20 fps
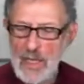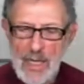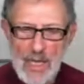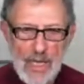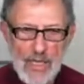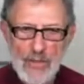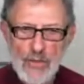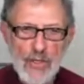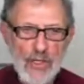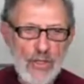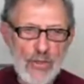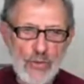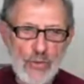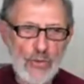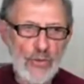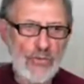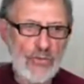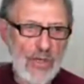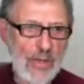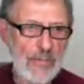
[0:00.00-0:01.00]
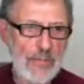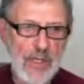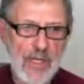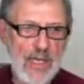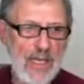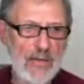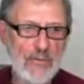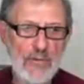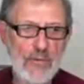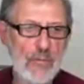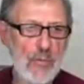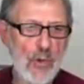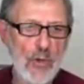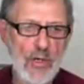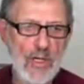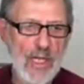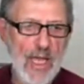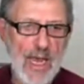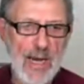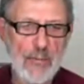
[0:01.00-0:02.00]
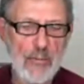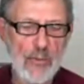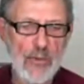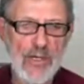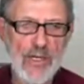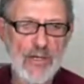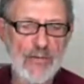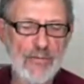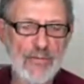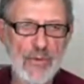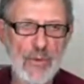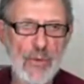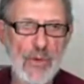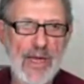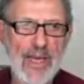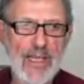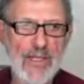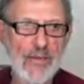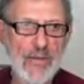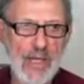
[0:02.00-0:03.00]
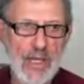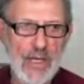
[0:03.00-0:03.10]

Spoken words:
And you can do something even more elaborate if you had